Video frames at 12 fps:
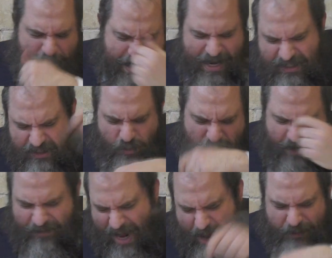makes
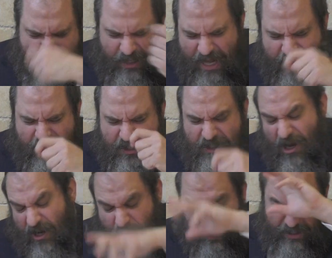whatever happens to the light of the
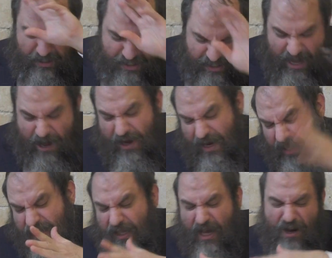sun, whether it's cloudy,
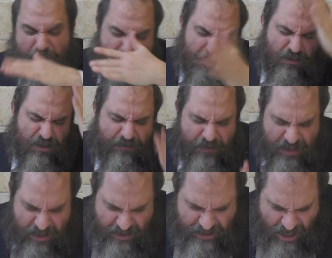not cloudy, makes no
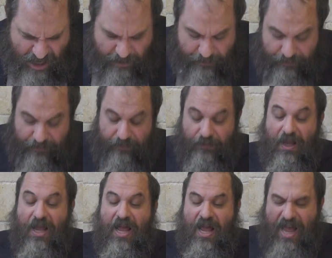difference in the sun.
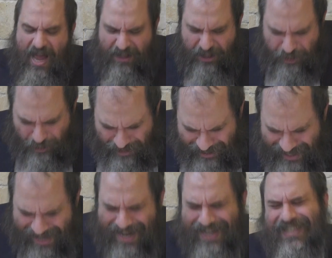And the truth
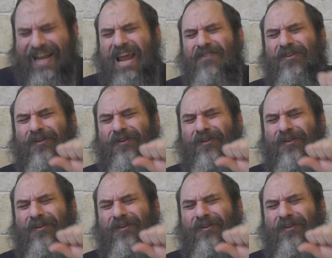is that even